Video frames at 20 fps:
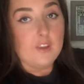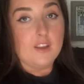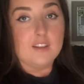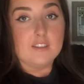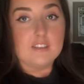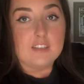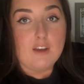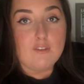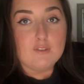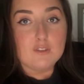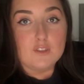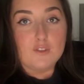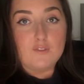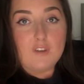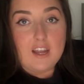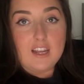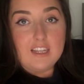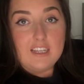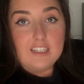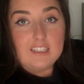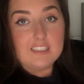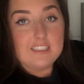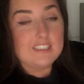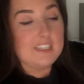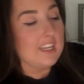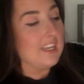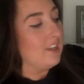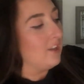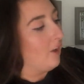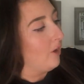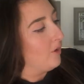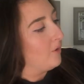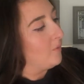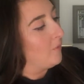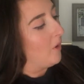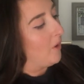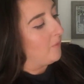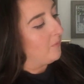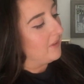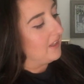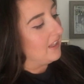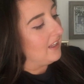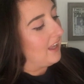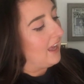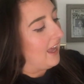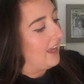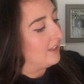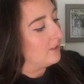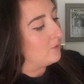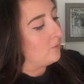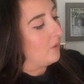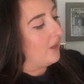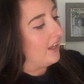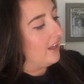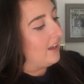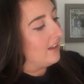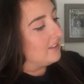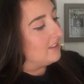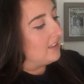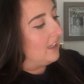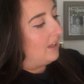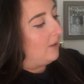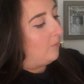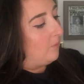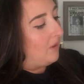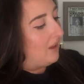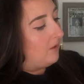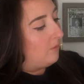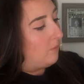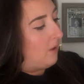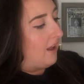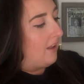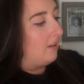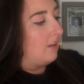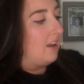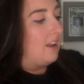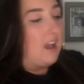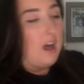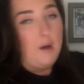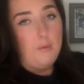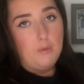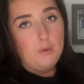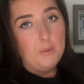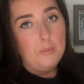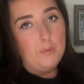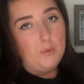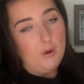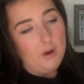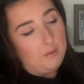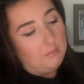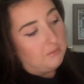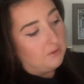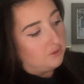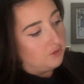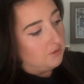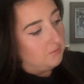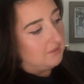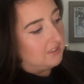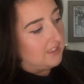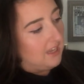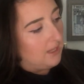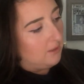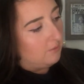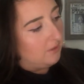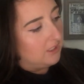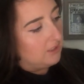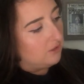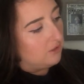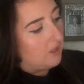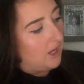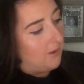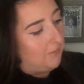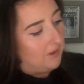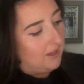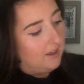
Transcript: And seven's a very skinny, long one with little Hedwig saying, waiting, well, an owl, but I'm assuming it's Hedwig Snowy,